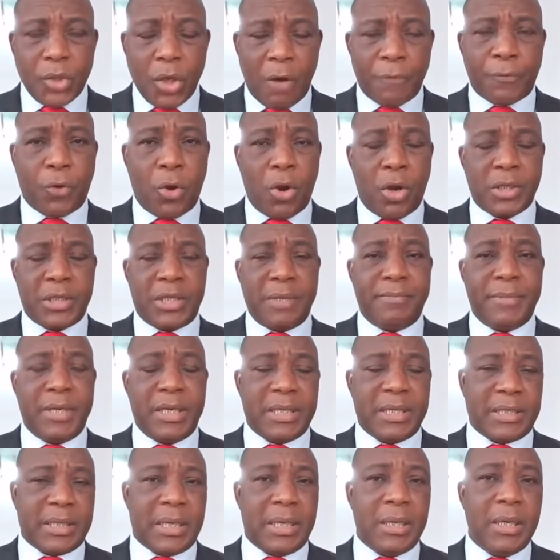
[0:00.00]
Of course, the
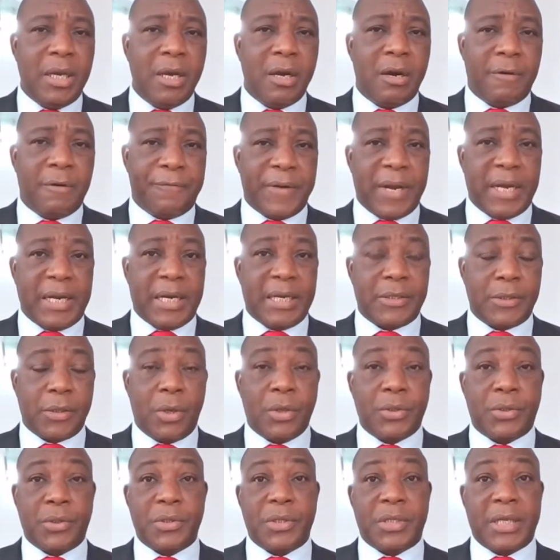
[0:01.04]
Minister of Finance
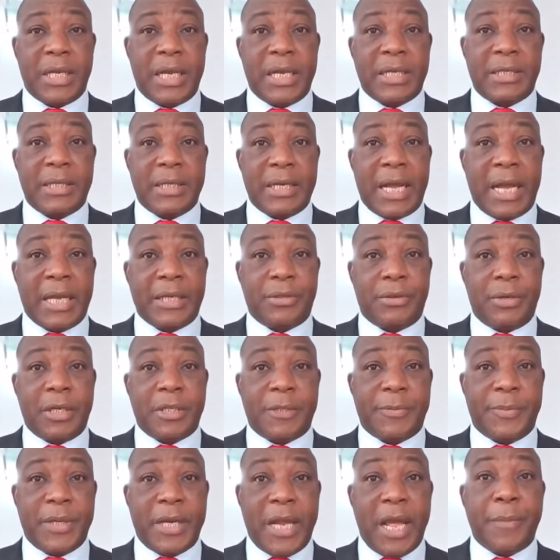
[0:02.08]
also says that Nigeria
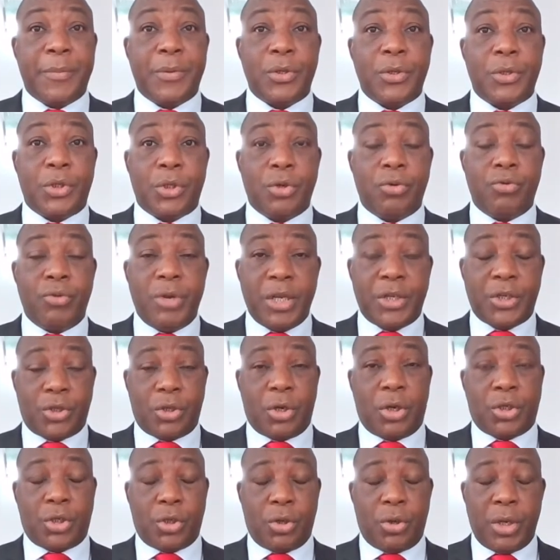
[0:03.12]
has been able to
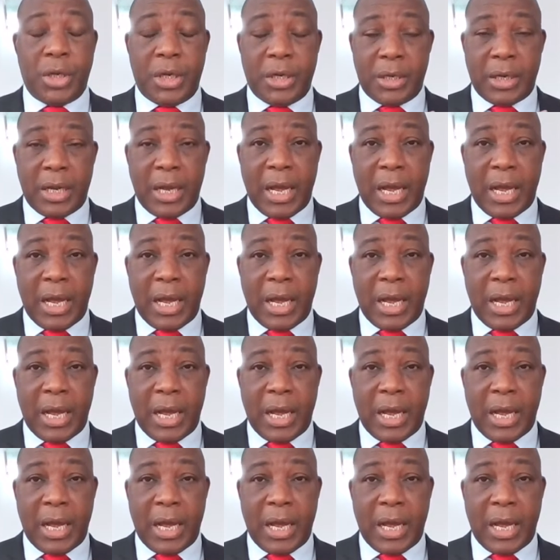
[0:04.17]
restructure